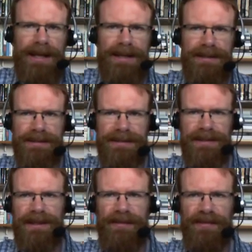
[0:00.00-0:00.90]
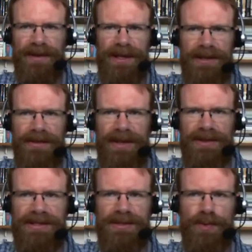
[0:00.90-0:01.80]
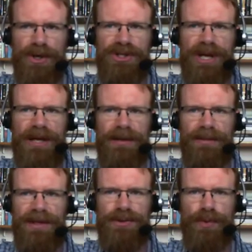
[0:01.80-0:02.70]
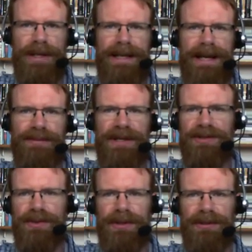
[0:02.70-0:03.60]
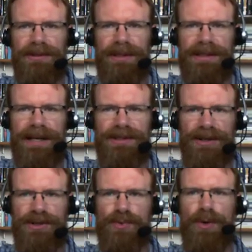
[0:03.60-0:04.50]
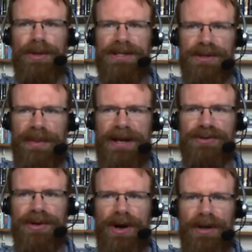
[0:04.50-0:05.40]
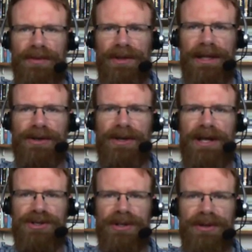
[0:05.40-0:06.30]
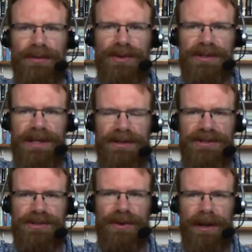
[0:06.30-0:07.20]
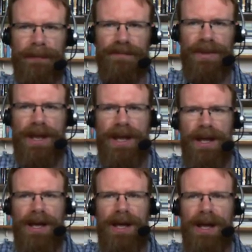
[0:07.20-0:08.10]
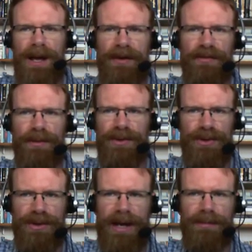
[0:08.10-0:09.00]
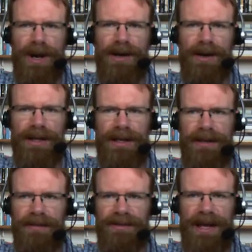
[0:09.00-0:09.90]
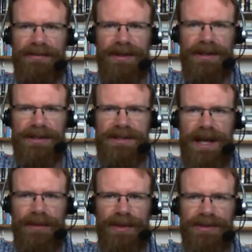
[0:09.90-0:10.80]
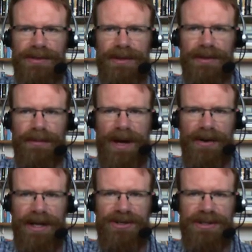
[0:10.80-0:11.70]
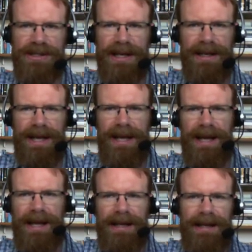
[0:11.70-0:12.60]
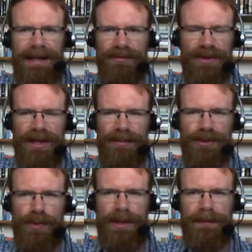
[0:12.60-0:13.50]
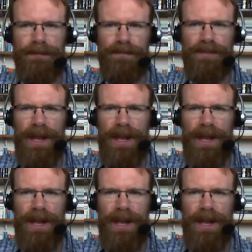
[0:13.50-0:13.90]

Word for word: It is significant that this is where Jacob is renamed Israel and takes on his role as the patriarch of the later nation that would tell his story. Uh, from the united monarchy of David and Solomon to the, the modern nation state and, and everything in between.